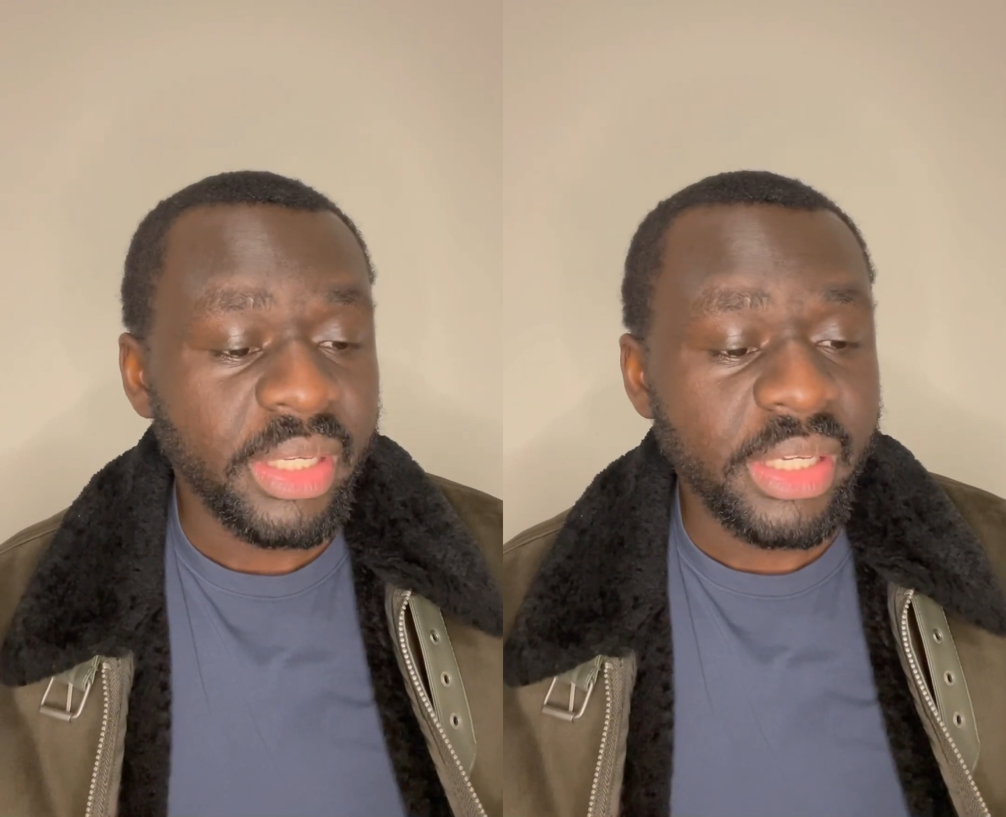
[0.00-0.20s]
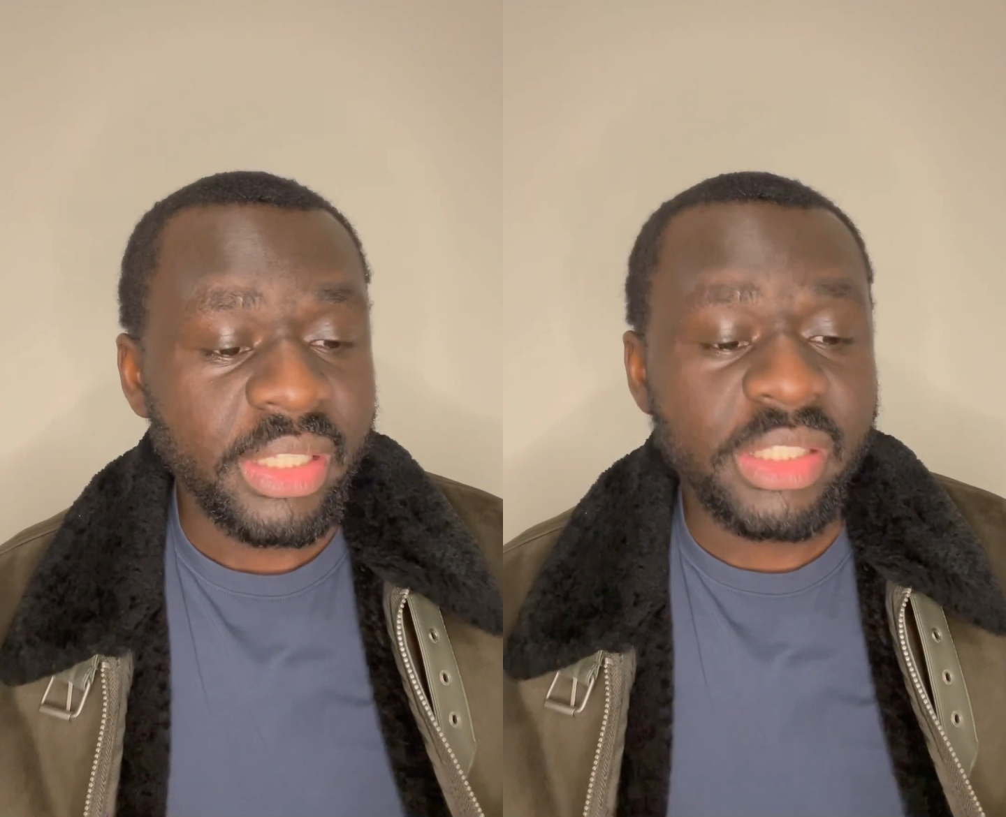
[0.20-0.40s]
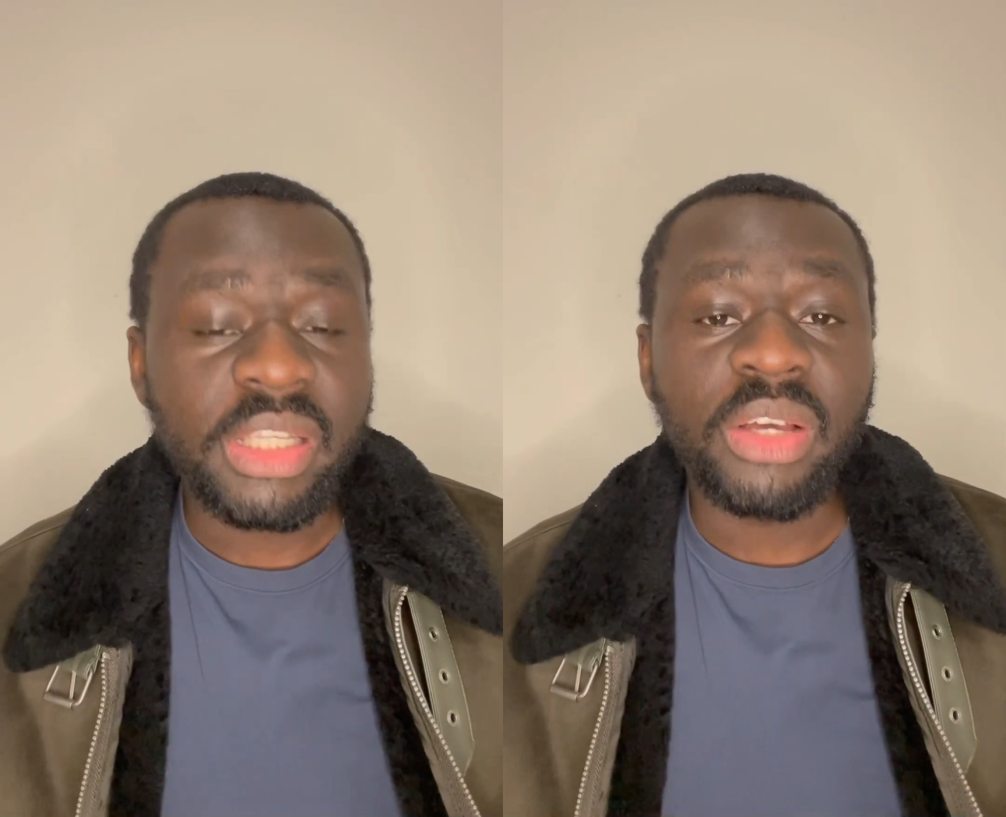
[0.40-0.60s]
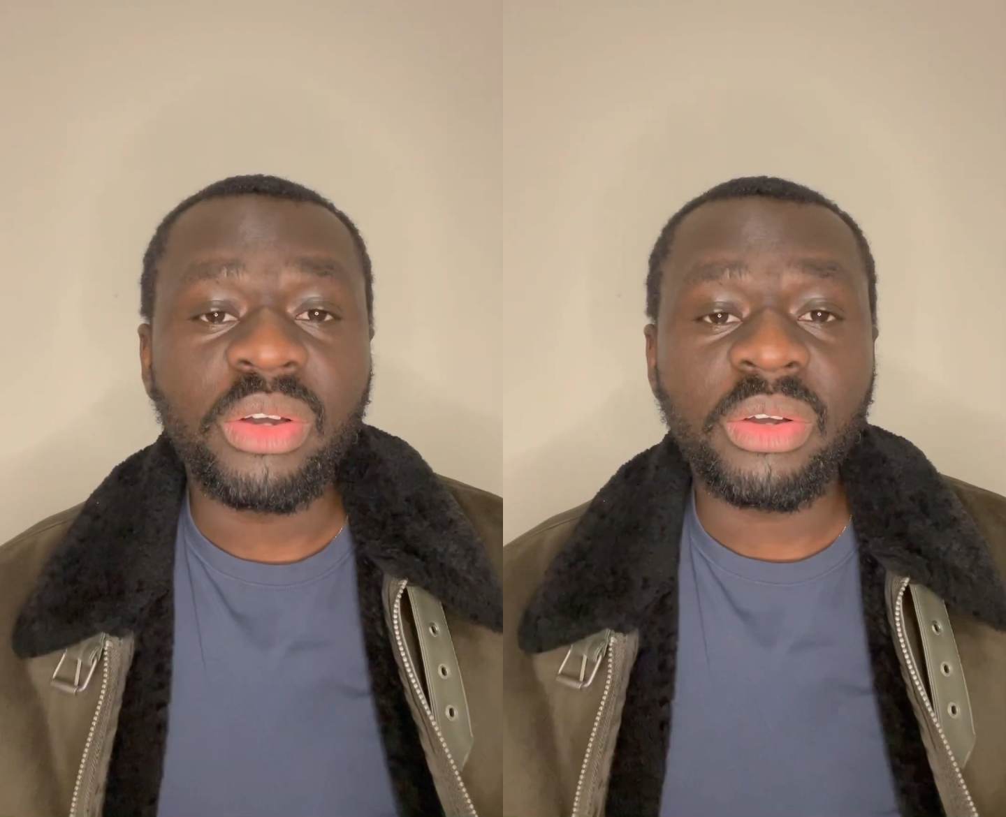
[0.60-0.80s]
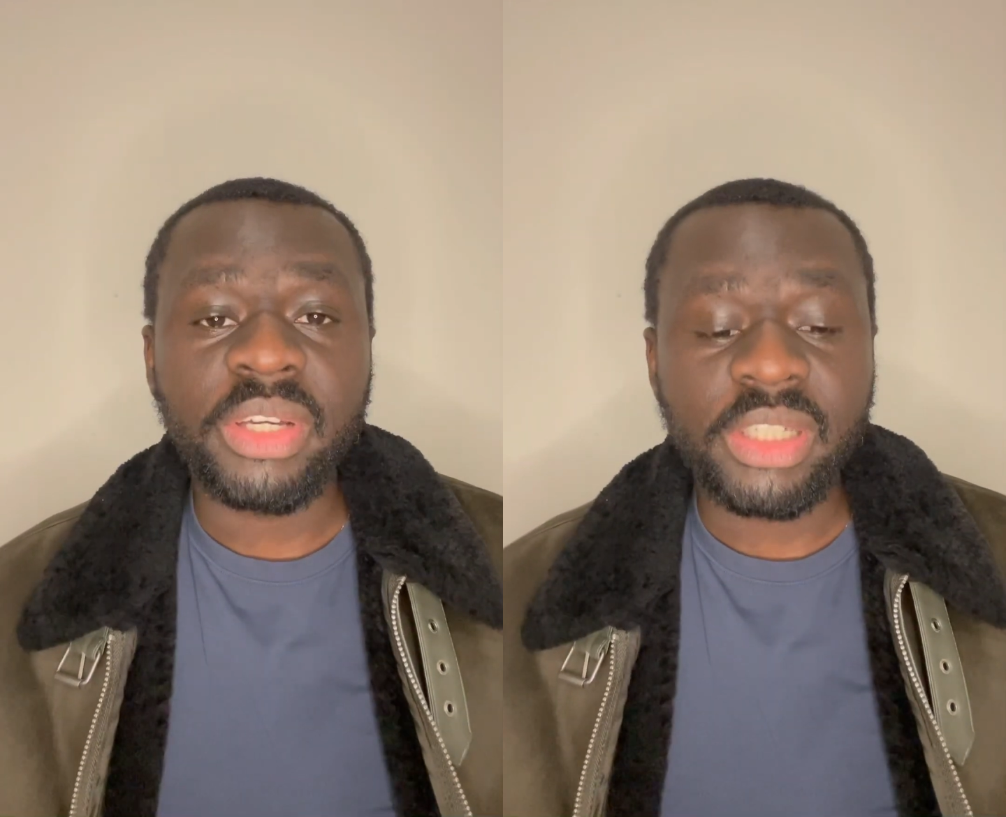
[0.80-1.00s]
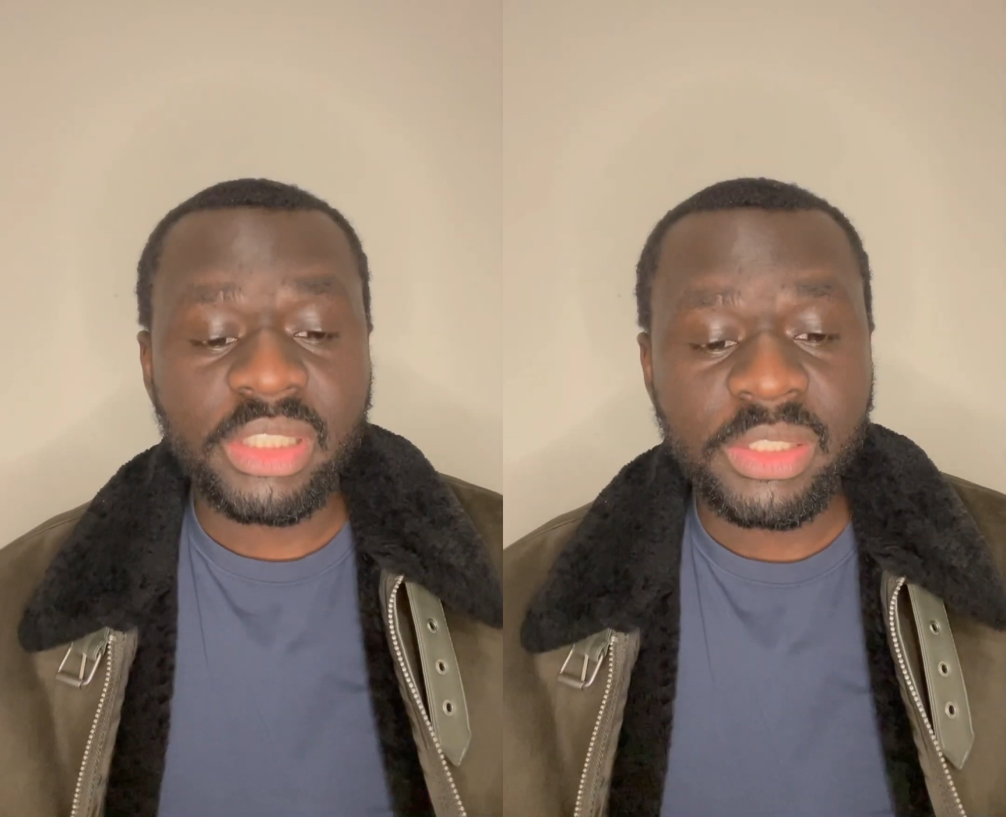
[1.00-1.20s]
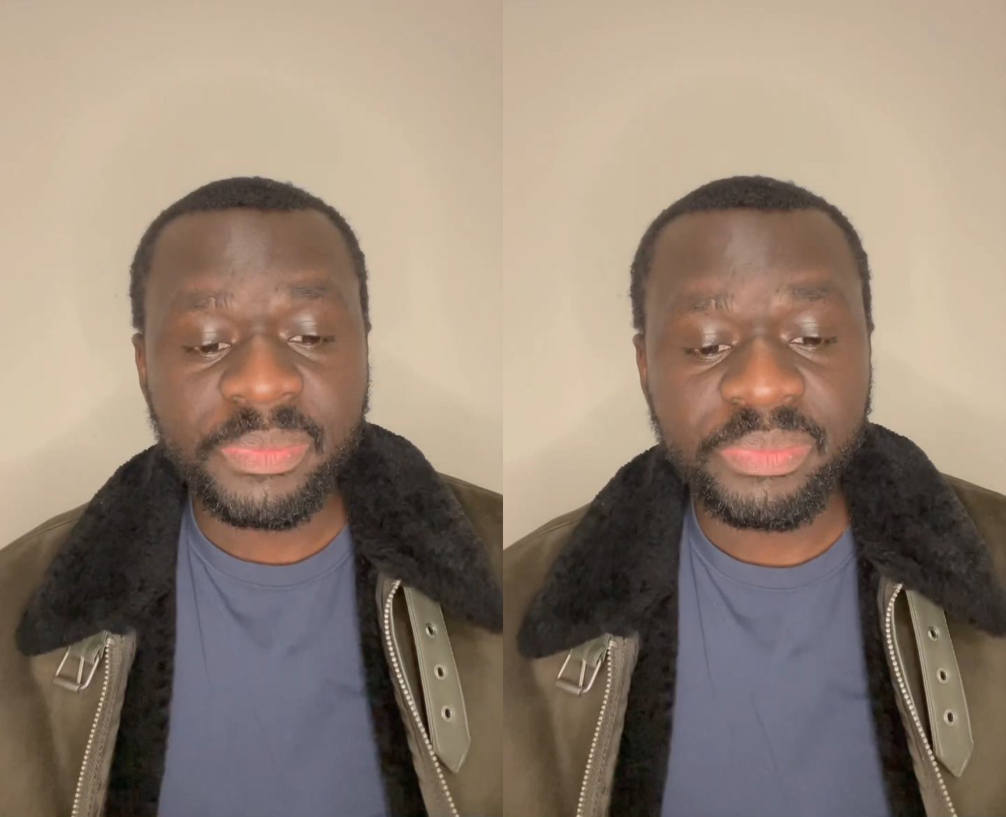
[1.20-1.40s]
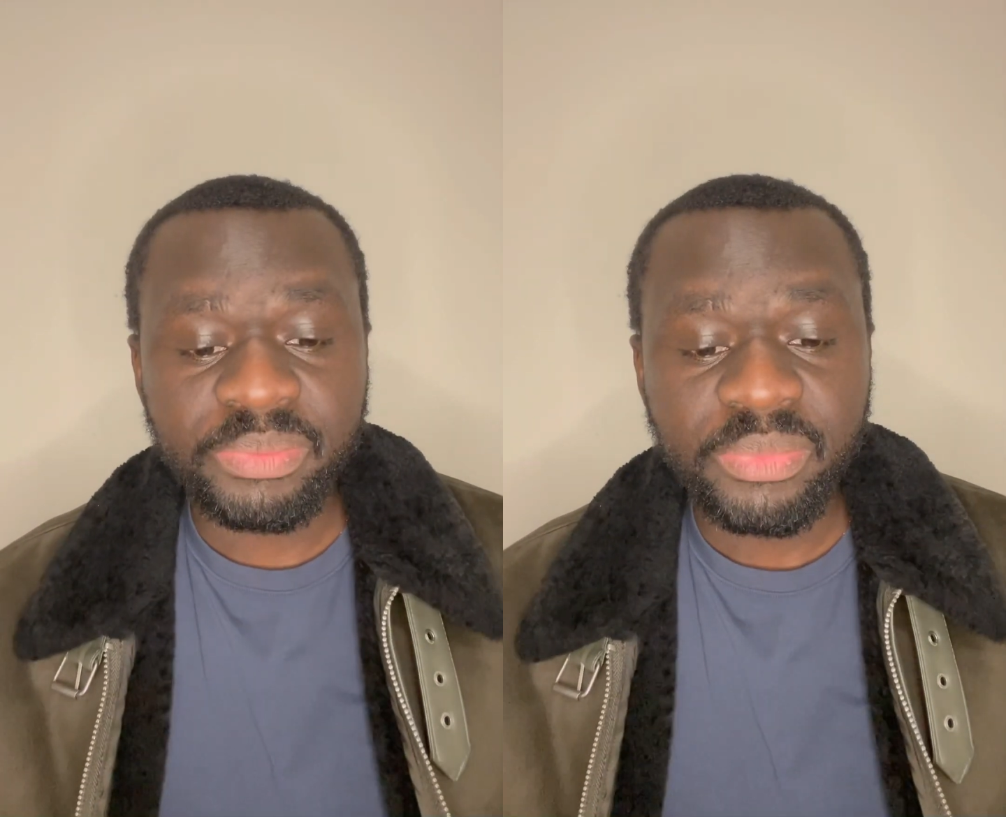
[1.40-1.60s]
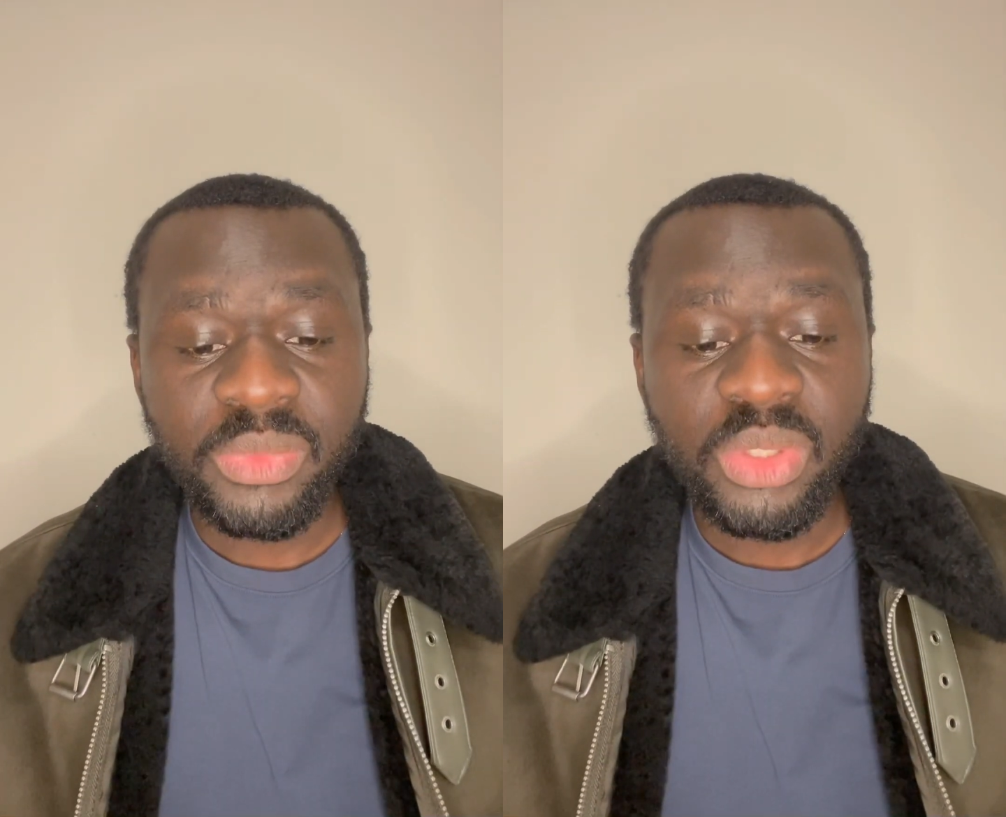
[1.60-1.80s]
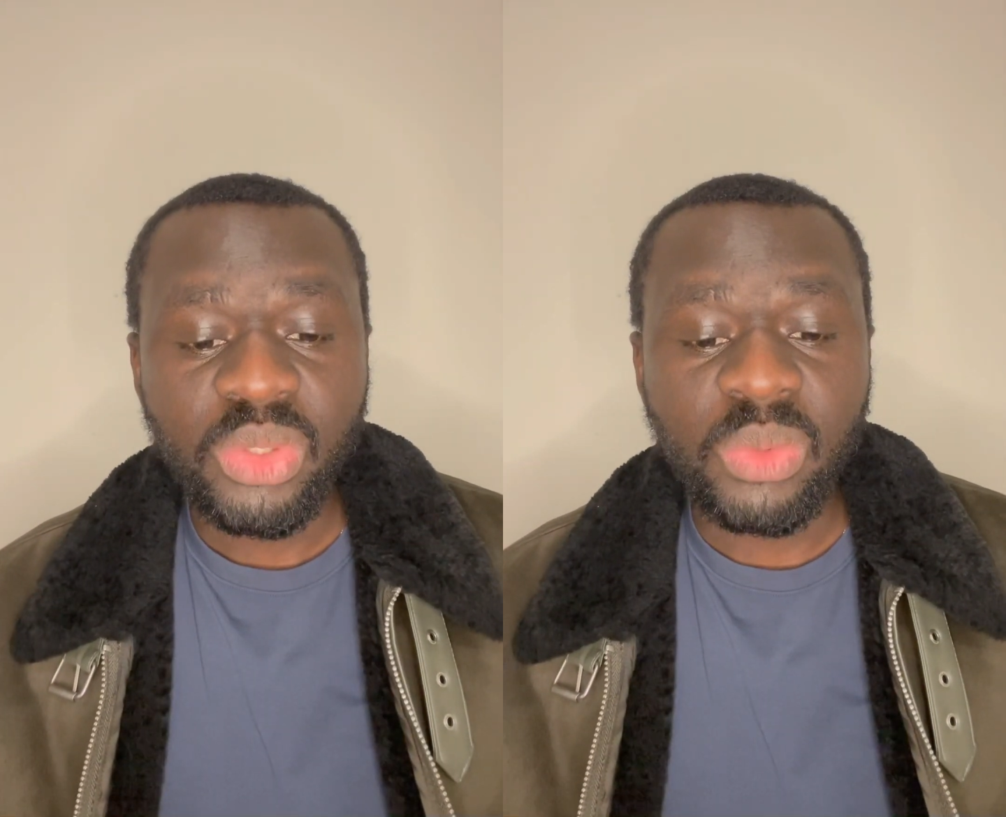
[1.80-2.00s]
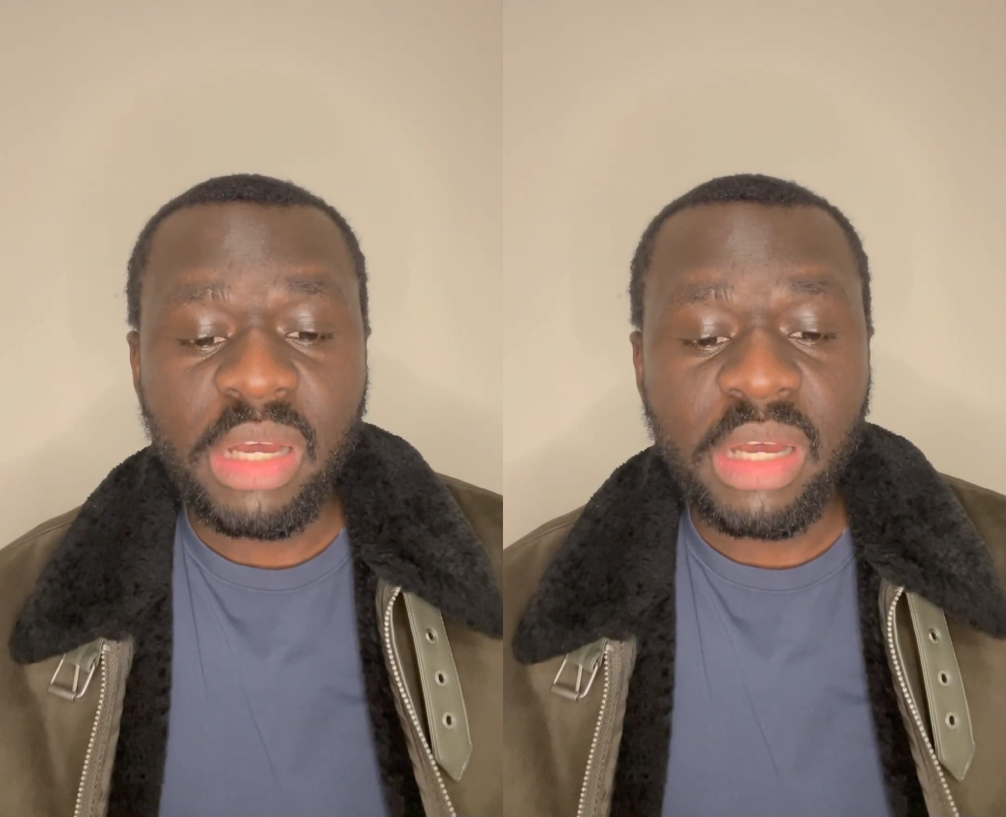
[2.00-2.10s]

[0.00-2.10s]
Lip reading: it is encouraged to